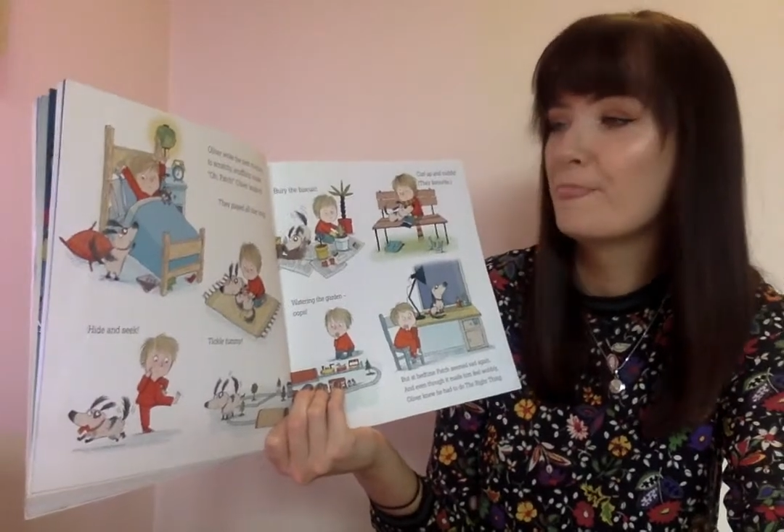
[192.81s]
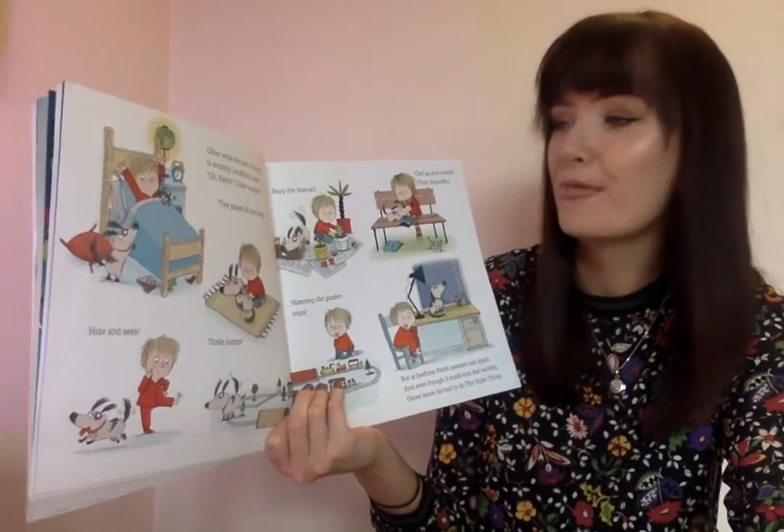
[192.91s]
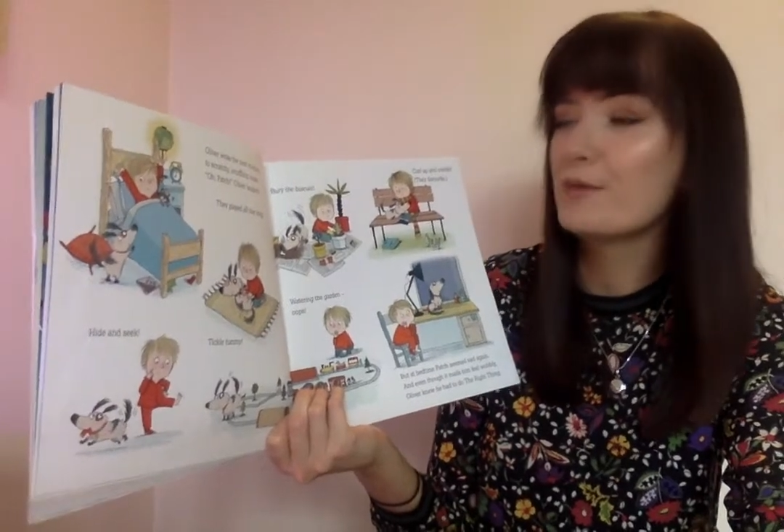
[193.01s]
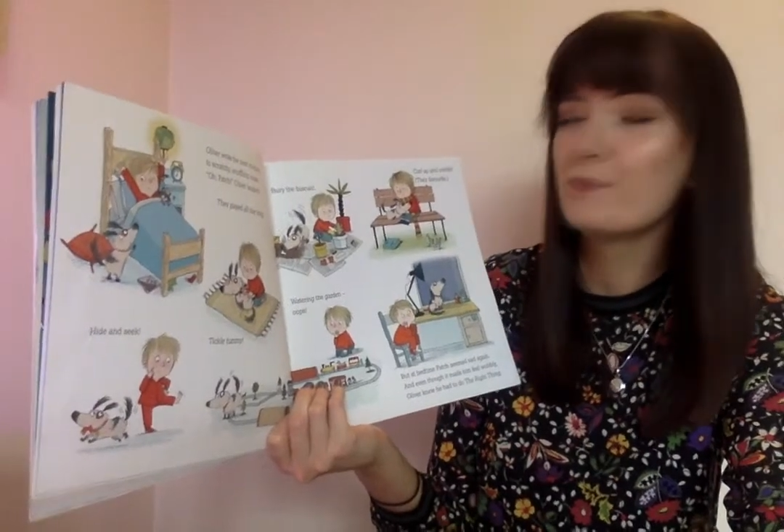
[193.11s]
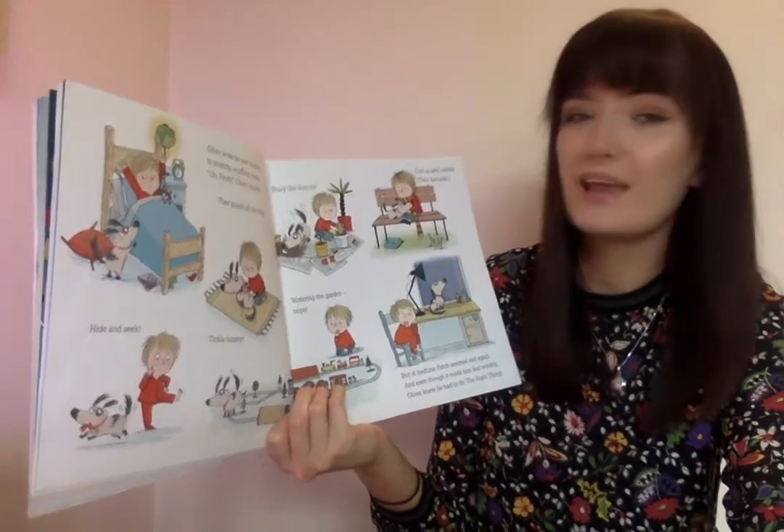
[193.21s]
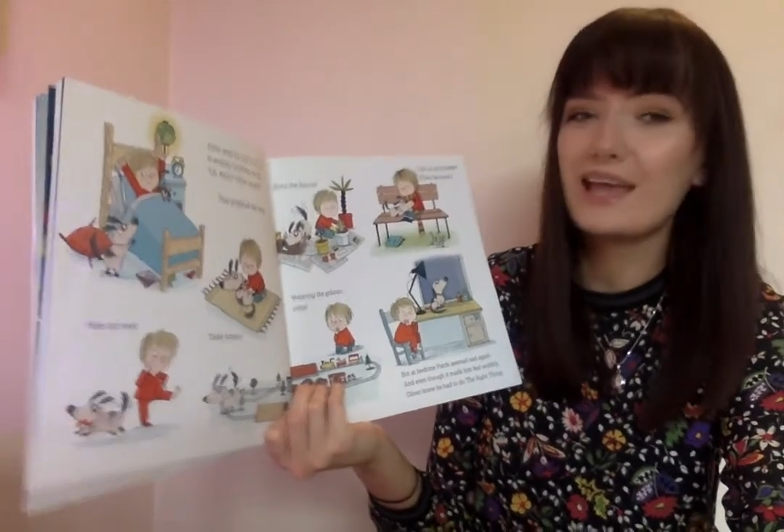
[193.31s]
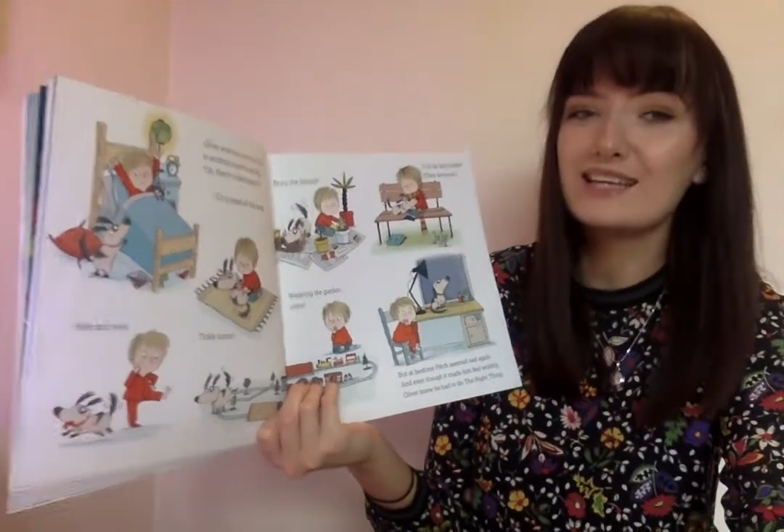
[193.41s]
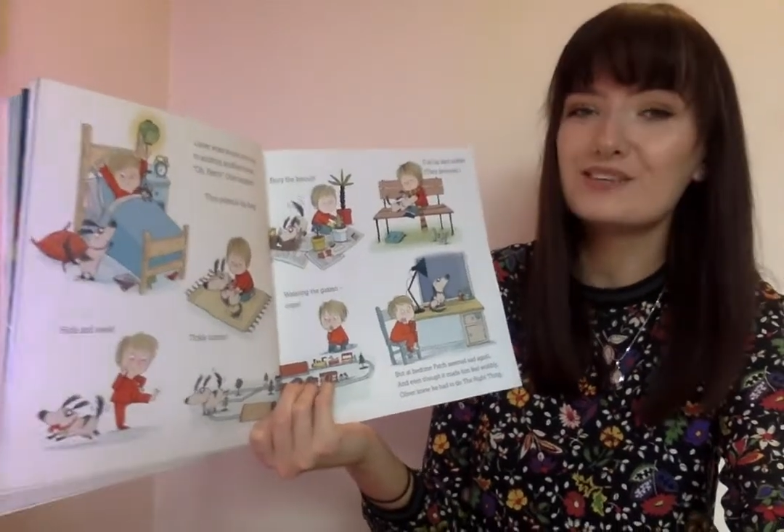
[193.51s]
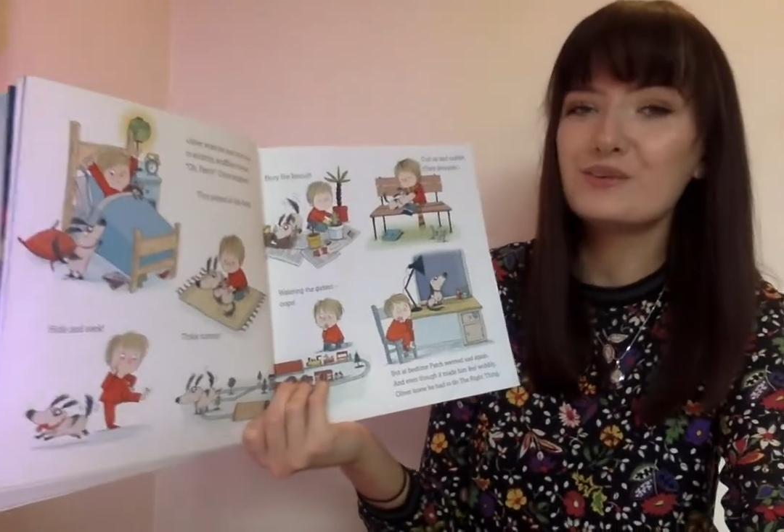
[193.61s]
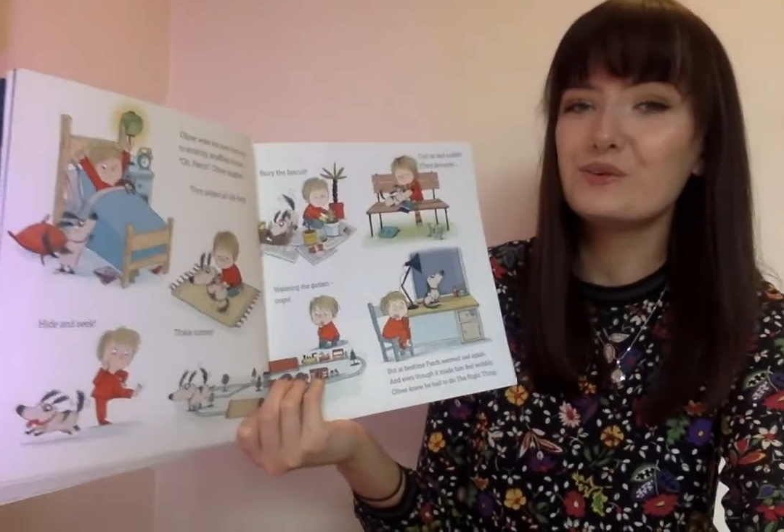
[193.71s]
They
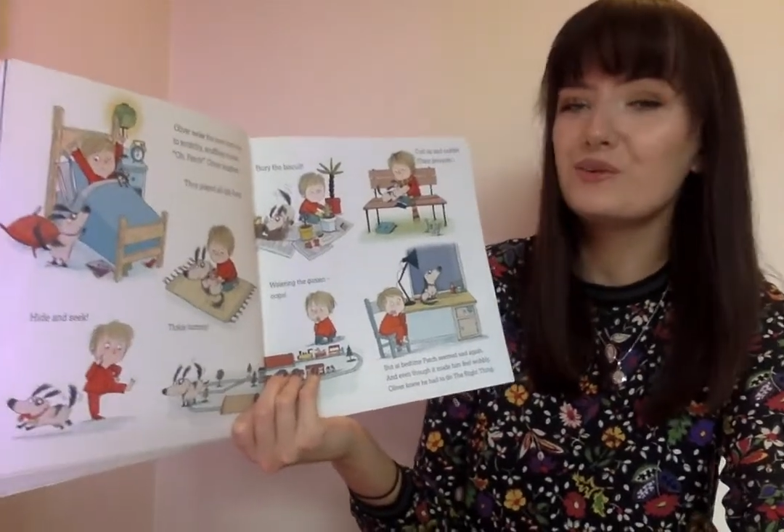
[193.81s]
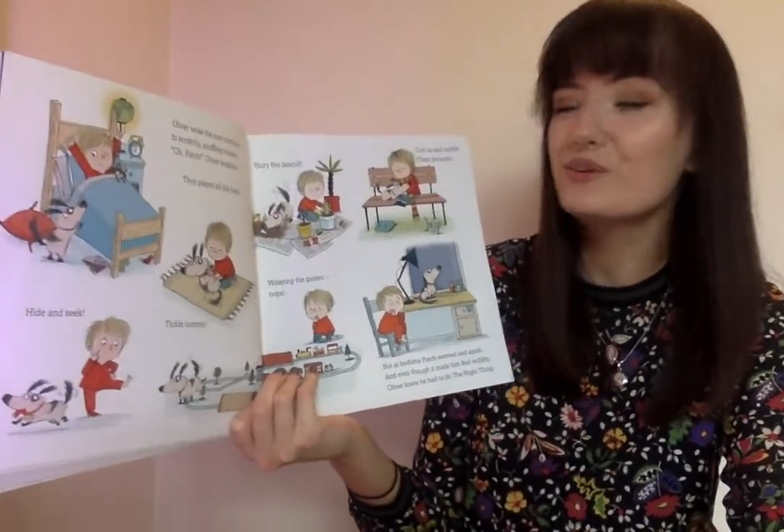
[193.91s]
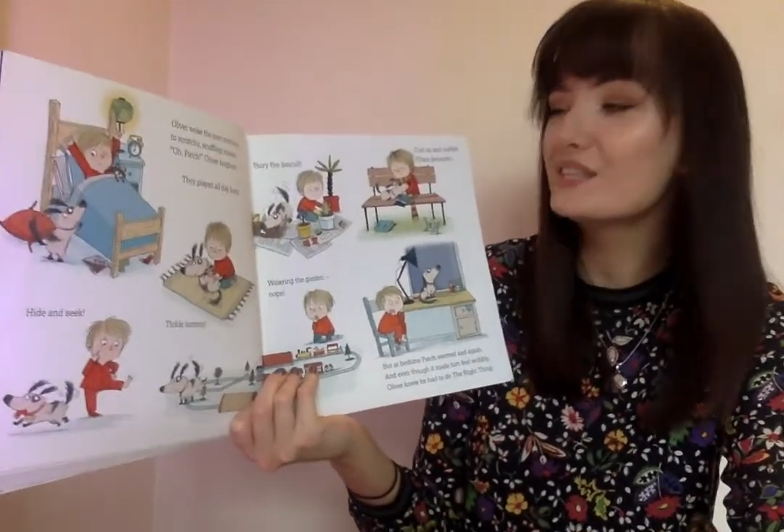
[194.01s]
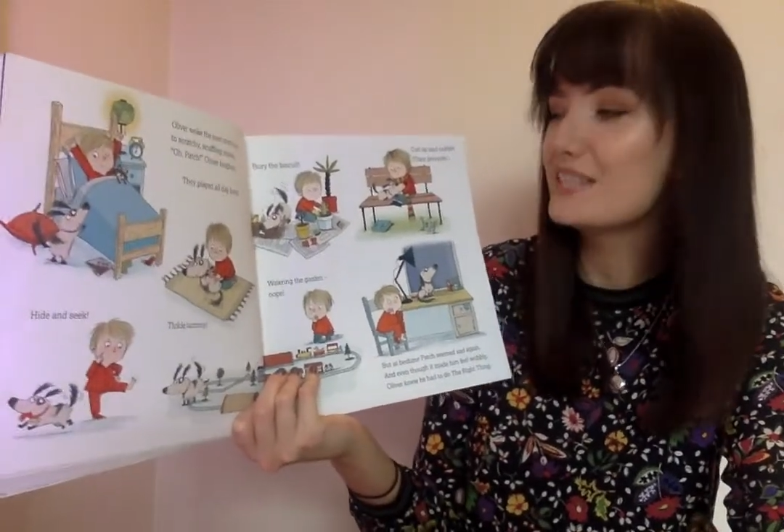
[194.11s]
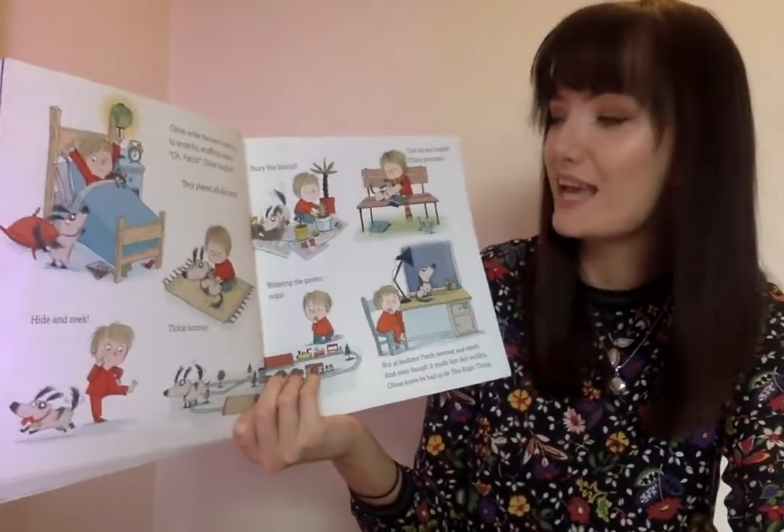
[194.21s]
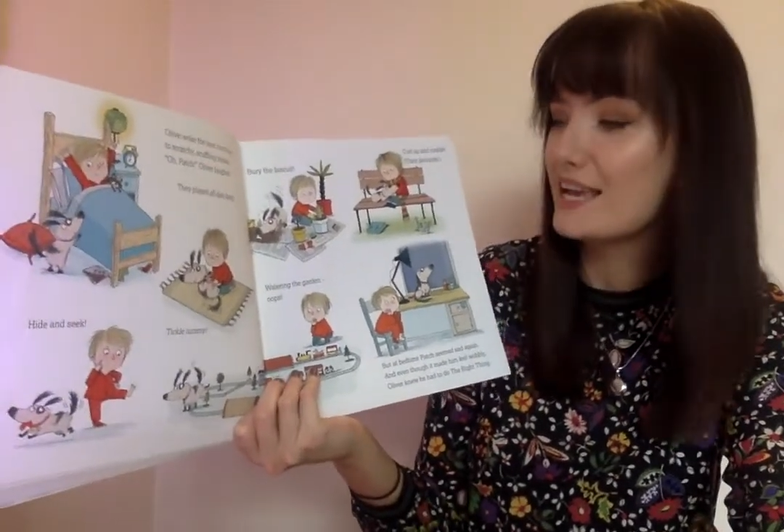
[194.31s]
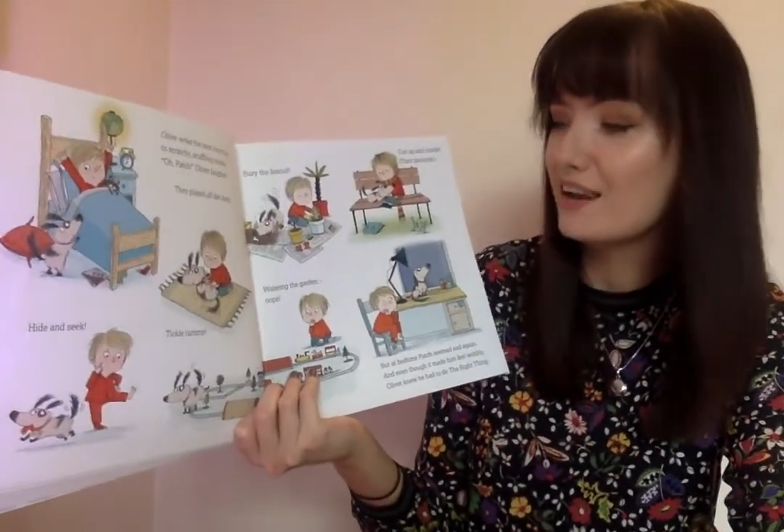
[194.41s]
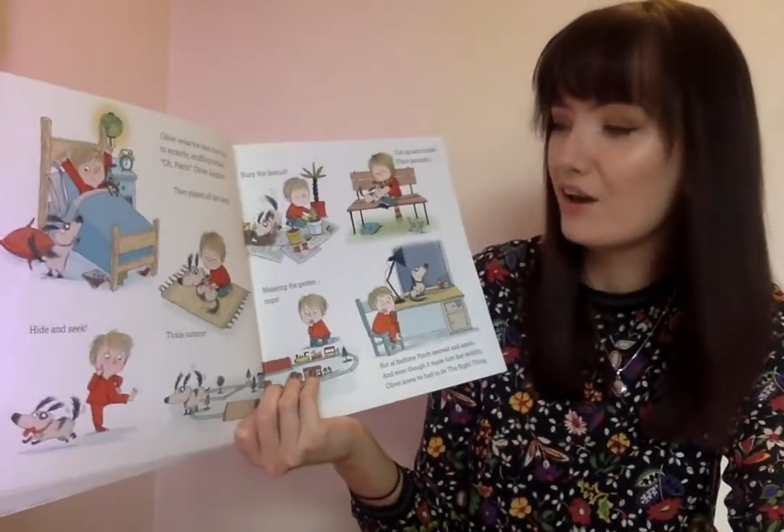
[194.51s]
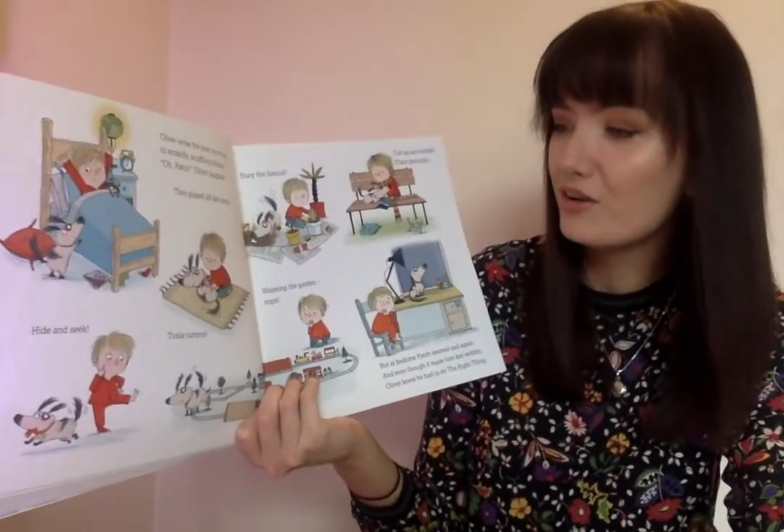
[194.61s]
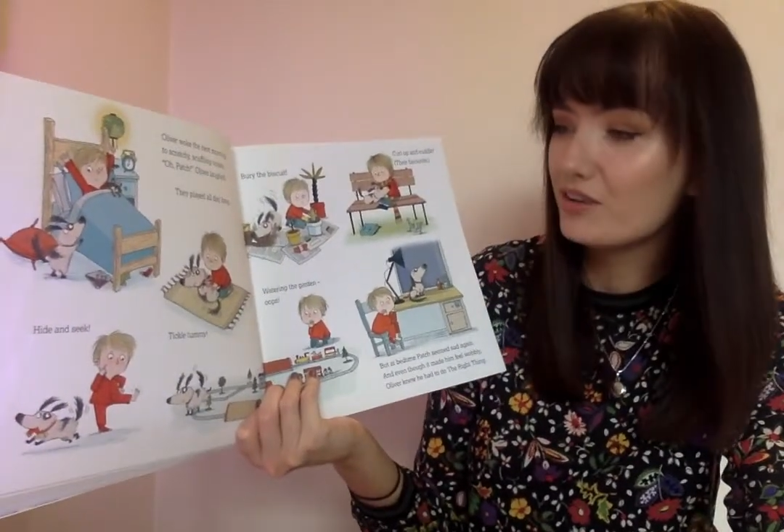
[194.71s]
played all day
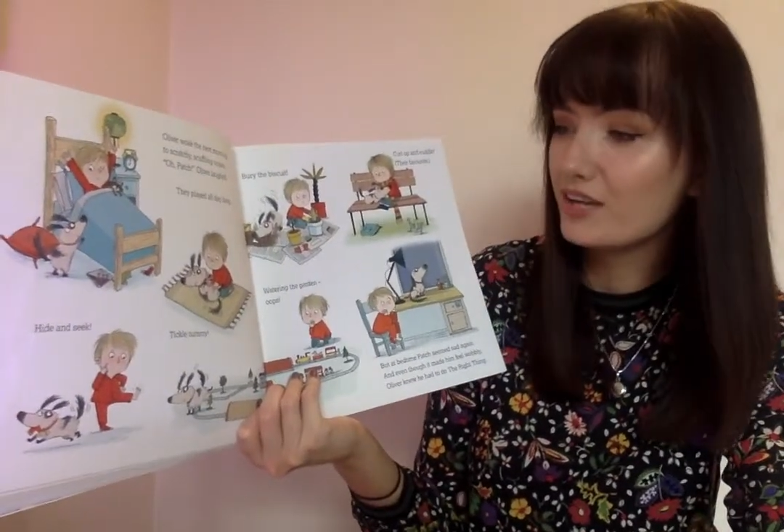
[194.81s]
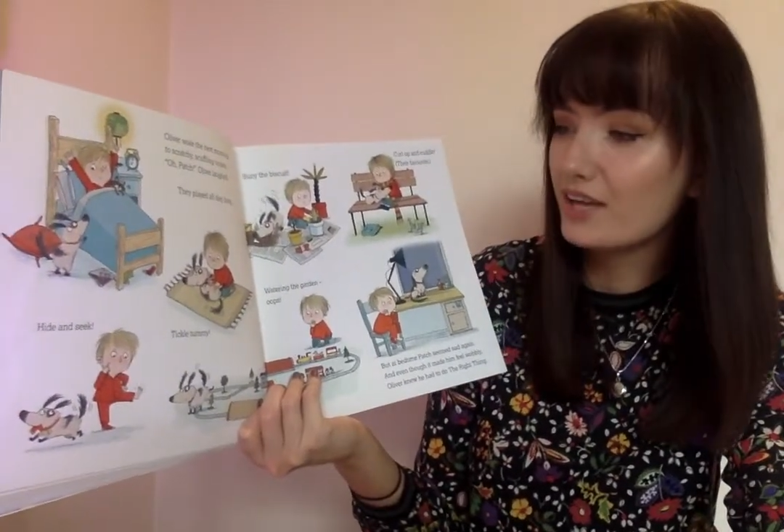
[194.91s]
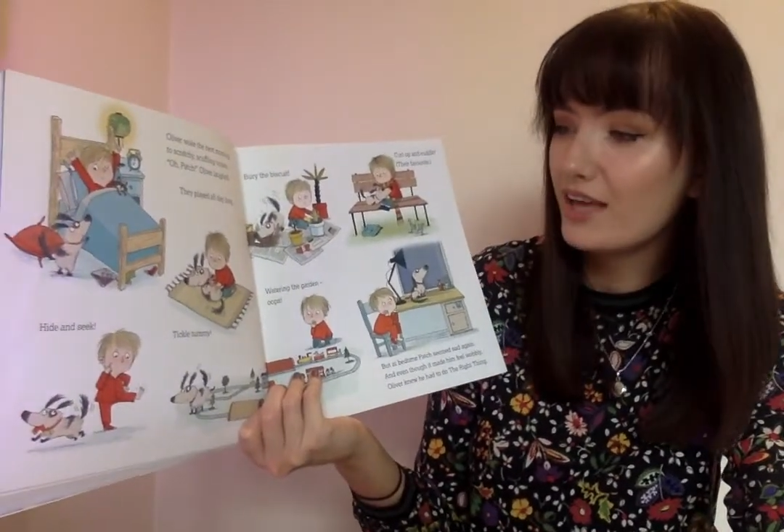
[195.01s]
long.